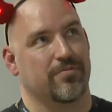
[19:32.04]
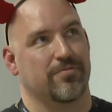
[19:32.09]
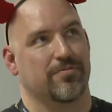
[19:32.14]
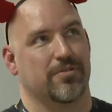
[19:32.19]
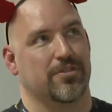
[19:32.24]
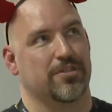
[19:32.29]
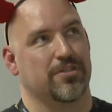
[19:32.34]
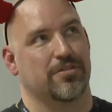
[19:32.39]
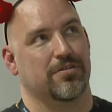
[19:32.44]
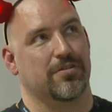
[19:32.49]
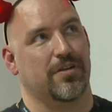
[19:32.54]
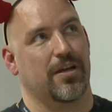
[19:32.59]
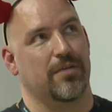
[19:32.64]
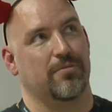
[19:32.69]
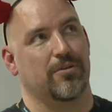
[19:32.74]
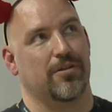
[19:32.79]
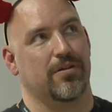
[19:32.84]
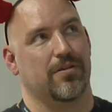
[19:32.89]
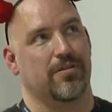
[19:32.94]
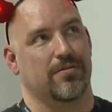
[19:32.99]
once you
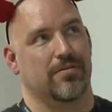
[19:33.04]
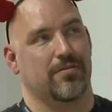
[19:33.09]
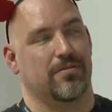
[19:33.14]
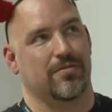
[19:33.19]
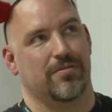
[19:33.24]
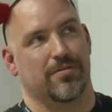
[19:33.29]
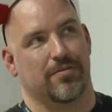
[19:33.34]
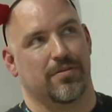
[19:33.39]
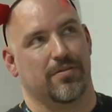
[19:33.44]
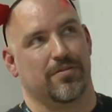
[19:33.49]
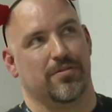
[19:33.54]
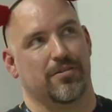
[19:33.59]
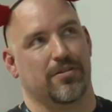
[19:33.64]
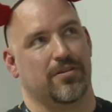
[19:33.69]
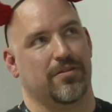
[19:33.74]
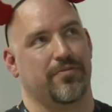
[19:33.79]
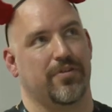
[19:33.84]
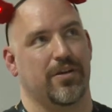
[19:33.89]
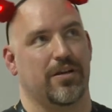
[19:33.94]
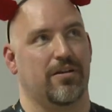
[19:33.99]
enable it, to
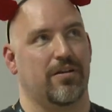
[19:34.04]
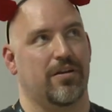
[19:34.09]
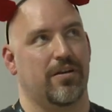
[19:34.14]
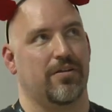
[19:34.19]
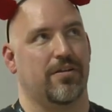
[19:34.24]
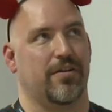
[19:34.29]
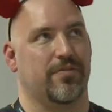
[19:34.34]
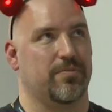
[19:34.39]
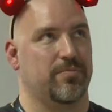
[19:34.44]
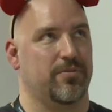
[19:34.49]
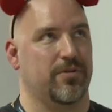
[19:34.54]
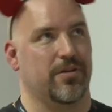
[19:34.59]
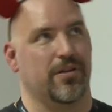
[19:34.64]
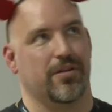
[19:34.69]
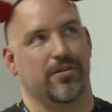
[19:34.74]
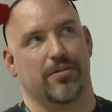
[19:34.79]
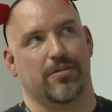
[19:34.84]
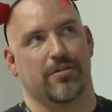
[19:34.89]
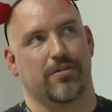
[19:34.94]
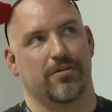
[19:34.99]
configure it, you have to put
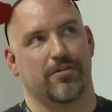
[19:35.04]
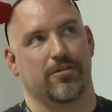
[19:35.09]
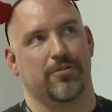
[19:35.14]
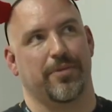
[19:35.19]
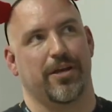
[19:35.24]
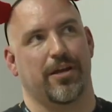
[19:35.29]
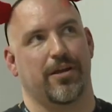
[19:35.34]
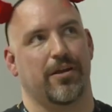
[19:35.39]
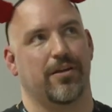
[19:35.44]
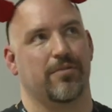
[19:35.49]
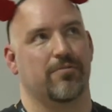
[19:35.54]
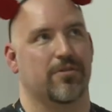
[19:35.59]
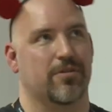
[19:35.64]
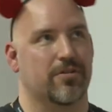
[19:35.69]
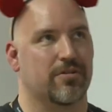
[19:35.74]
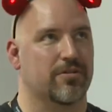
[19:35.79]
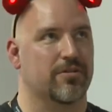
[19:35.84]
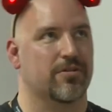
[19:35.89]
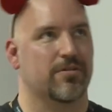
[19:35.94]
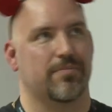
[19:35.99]
in your domain,
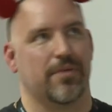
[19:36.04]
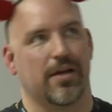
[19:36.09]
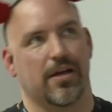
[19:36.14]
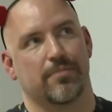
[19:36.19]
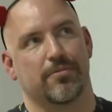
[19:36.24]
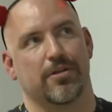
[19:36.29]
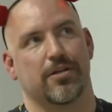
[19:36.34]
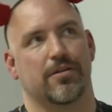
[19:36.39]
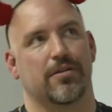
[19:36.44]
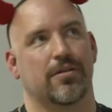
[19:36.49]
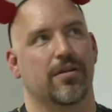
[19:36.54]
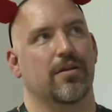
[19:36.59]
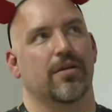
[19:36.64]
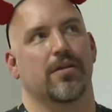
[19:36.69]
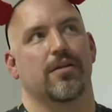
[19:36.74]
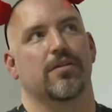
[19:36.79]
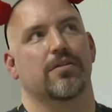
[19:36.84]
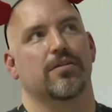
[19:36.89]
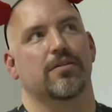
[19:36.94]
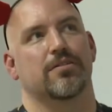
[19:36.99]
workgroup, admin.
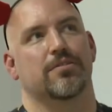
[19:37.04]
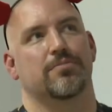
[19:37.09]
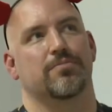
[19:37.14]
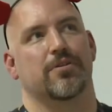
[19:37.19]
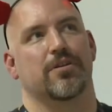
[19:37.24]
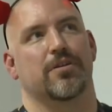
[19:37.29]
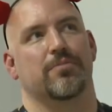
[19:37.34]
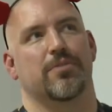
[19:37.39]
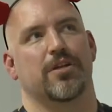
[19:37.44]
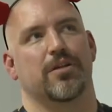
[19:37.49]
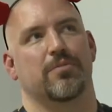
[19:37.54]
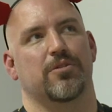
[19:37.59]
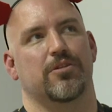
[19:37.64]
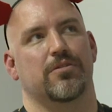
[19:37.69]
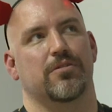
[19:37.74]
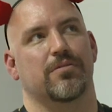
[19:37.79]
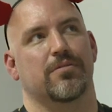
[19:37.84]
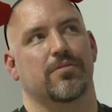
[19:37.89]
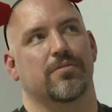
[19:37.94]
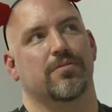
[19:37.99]
It's pretty
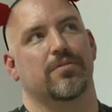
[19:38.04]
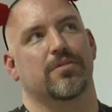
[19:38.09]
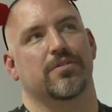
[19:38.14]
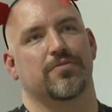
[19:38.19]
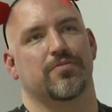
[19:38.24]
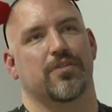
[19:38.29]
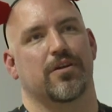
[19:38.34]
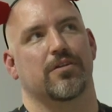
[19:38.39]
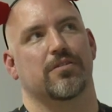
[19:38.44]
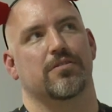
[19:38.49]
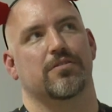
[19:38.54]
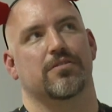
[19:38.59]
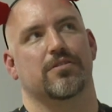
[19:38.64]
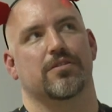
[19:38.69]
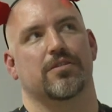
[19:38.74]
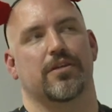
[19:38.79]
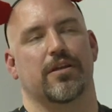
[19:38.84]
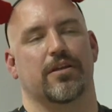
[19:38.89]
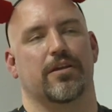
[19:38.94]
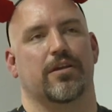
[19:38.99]
minimal as far as
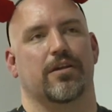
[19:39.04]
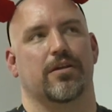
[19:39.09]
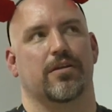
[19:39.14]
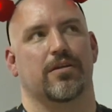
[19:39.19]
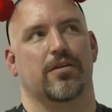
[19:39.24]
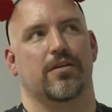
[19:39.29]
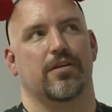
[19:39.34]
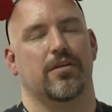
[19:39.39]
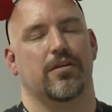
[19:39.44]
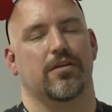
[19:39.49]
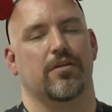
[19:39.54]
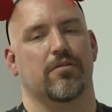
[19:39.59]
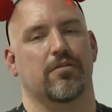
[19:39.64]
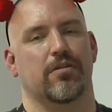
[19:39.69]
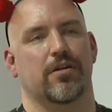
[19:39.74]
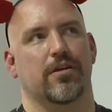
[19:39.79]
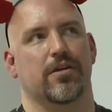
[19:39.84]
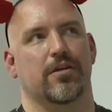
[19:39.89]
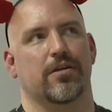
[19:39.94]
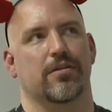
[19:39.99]
getting it
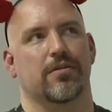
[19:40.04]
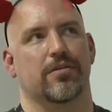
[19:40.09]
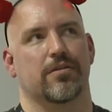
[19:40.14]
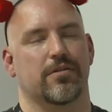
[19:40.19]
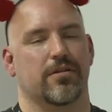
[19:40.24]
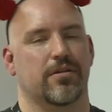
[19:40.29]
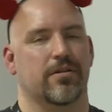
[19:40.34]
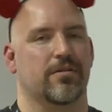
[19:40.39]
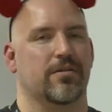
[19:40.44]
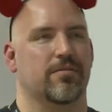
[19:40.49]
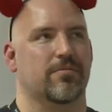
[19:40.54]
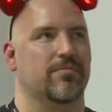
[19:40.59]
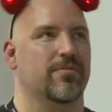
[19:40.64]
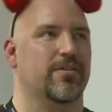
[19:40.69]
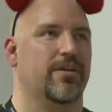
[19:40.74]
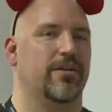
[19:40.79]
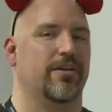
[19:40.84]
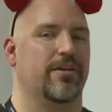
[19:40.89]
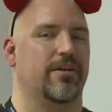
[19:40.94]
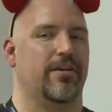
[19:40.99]
going.
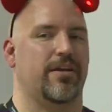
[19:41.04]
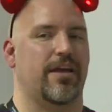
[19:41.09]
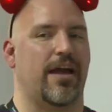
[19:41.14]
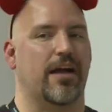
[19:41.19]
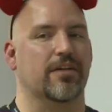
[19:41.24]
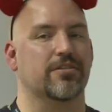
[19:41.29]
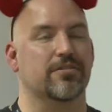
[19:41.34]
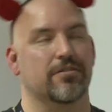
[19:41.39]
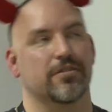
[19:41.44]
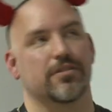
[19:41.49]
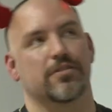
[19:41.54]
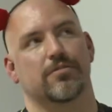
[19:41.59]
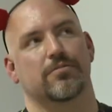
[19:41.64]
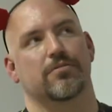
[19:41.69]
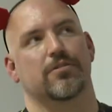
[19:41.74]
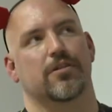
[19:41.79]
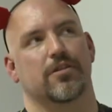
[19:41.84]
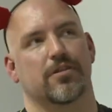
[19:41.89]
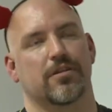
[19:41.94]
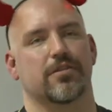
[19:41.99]
Getting it actually to
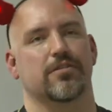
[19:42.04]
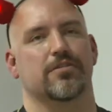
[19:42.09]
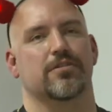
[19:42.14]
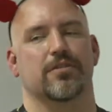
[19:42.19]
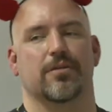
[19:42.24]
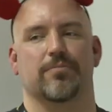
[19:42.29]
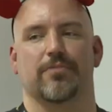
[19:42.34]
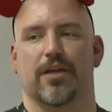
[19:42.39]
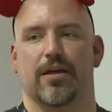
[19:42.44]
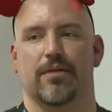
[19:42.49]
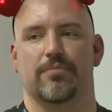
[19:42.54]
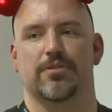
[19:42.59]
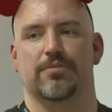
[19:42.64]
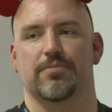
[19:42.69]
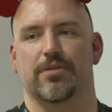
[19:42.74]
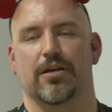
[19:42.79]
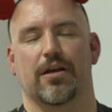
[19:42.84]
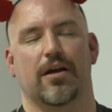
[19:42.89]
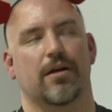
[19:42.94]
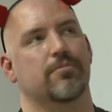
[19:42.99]
work can sometimes
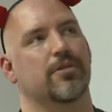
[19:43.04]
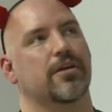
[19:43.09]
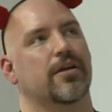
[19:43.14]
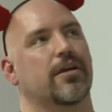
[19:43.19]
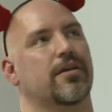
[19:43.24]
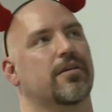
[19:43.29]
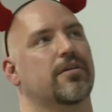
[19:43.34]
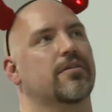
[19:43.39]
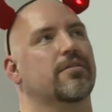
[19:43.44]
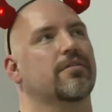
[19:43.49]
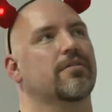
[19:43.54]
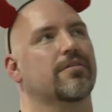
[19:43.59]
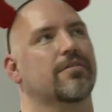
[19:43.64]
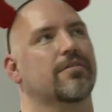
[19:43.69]
be complicated.